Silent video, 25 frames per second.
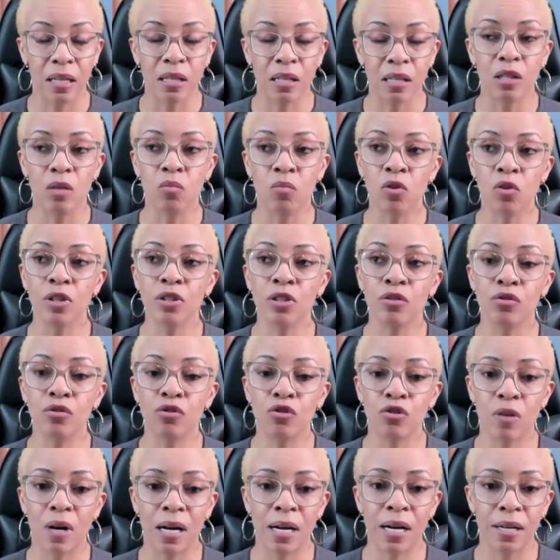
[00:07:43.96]
The more you
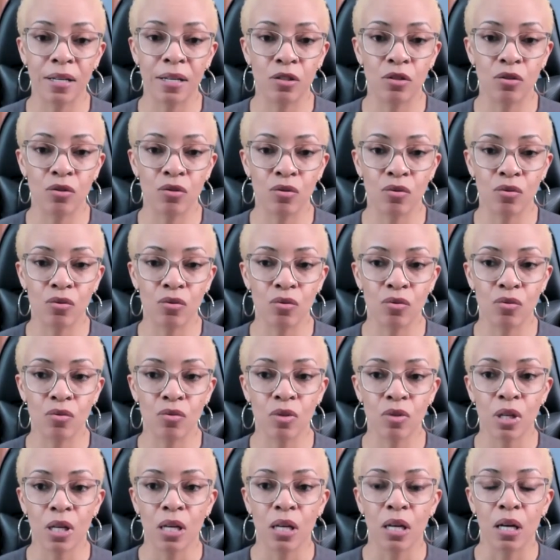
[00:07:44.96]
try to
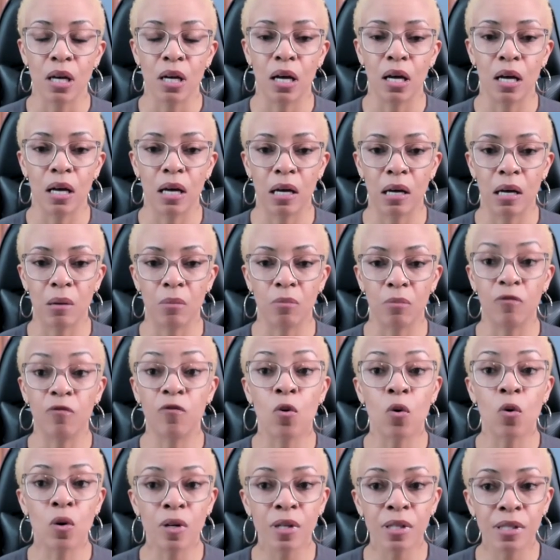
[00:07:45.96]
um,
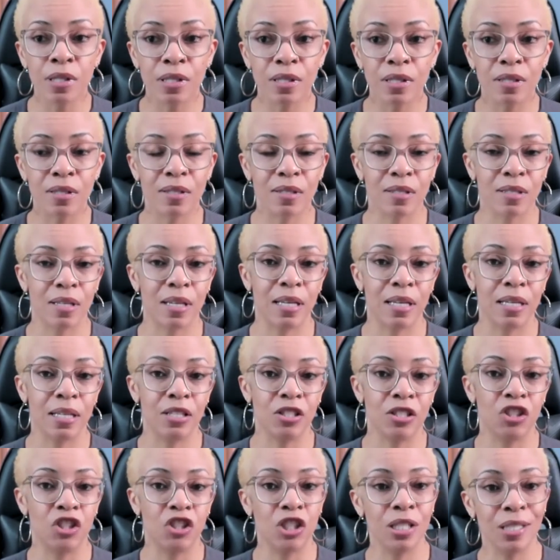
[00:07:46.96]
force and
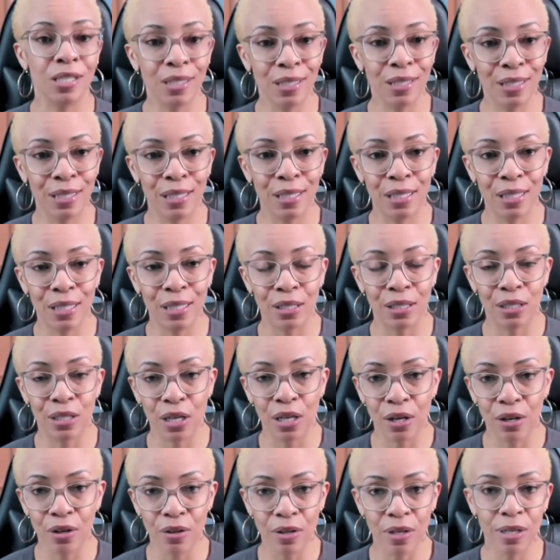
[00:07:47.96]
yeah. gently
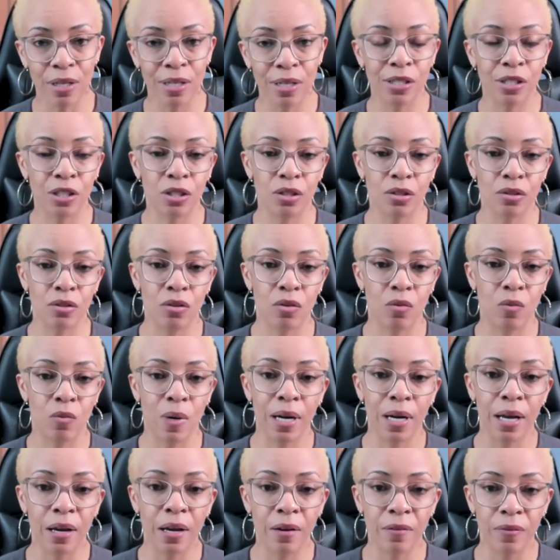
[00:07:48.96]
encourage or
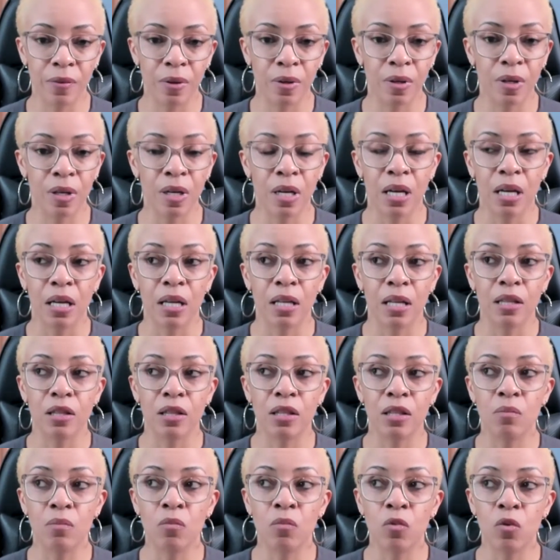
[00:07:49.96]
whatever,
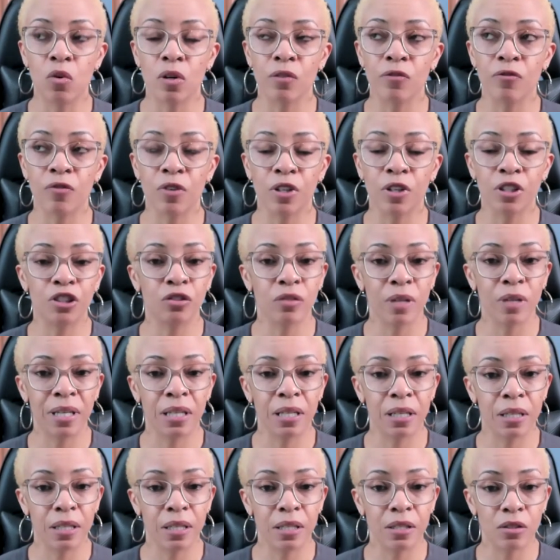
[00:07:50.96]
the mm-hmm. more
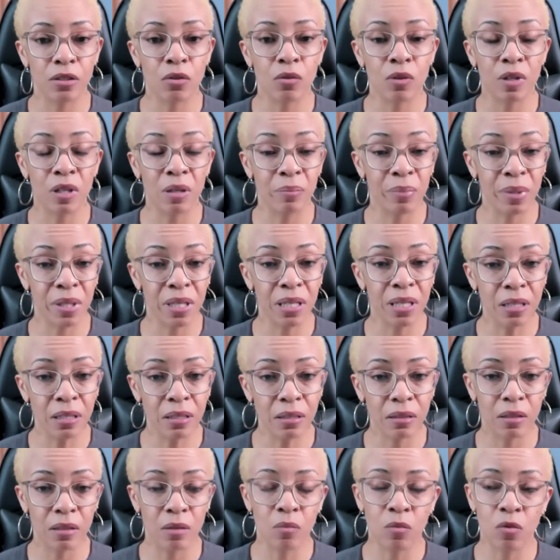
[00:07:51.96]
frustrating it's going to be,
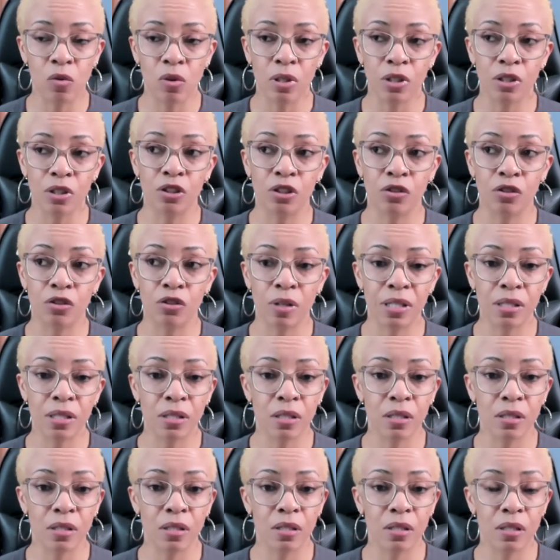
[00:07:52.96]
the more
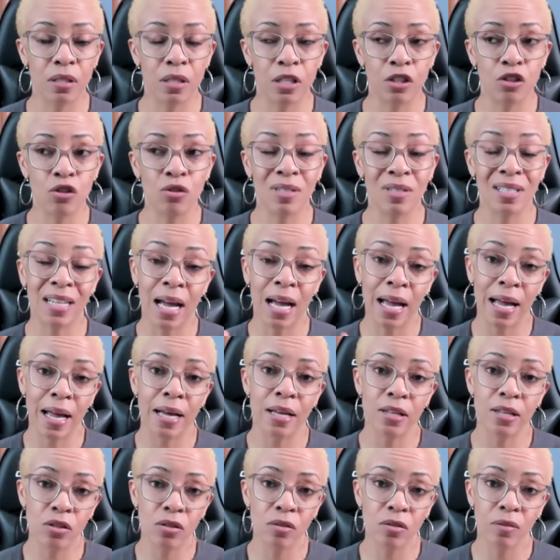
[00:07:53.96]
stresses that you could
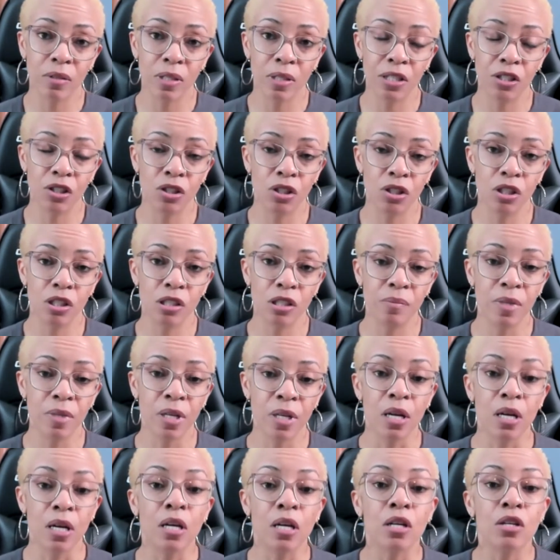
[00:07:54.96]
add to the relationship.
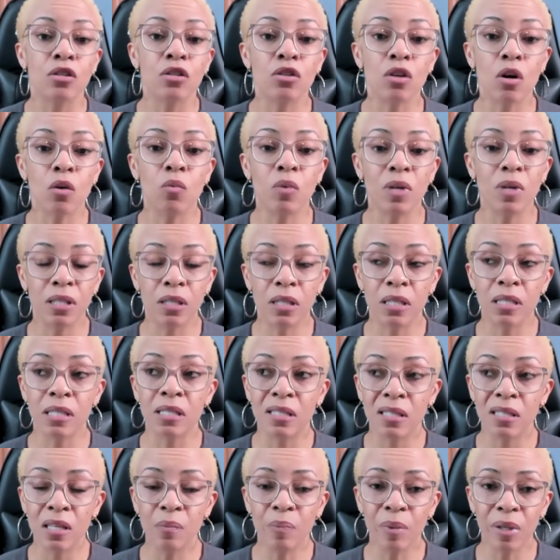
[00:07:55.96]
So, what can
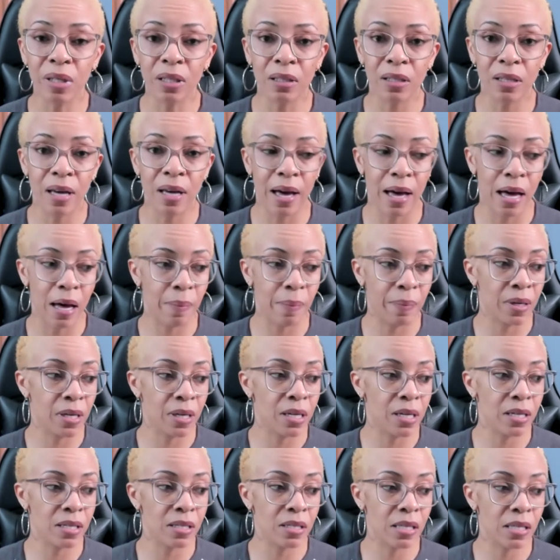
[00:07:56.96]
typically happen
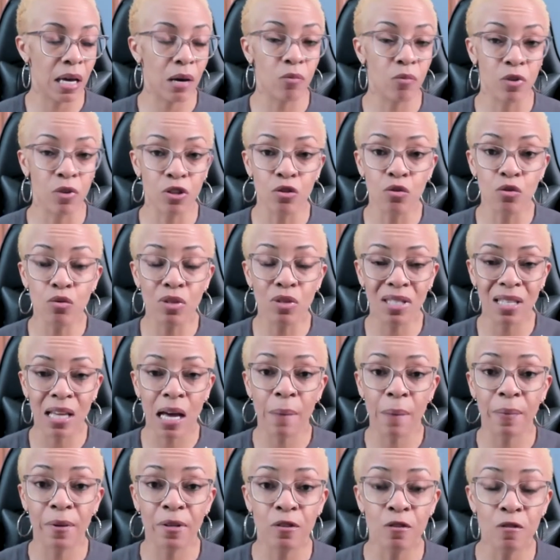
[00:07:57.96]
is that when you
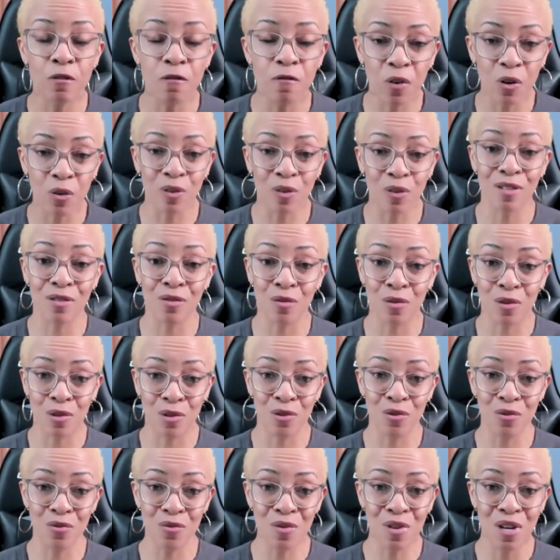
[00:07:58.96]
stop and you focus on
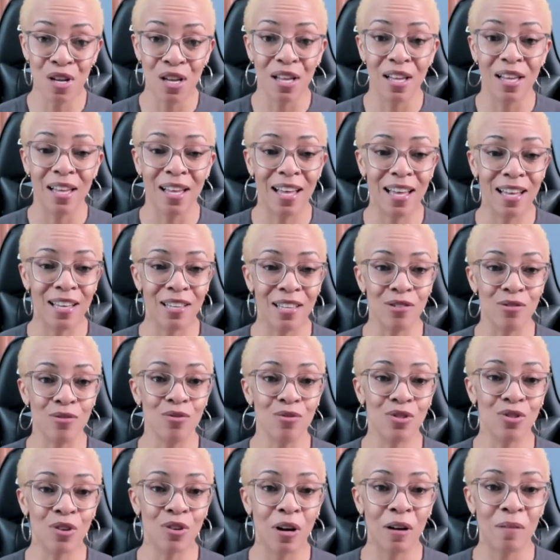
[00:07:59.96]
you and you
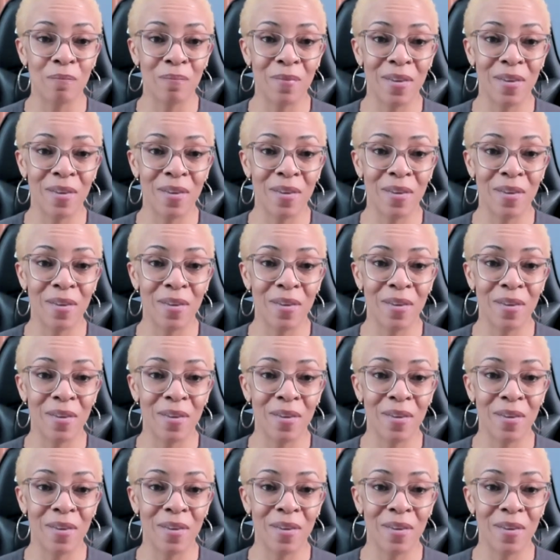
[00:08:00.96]
start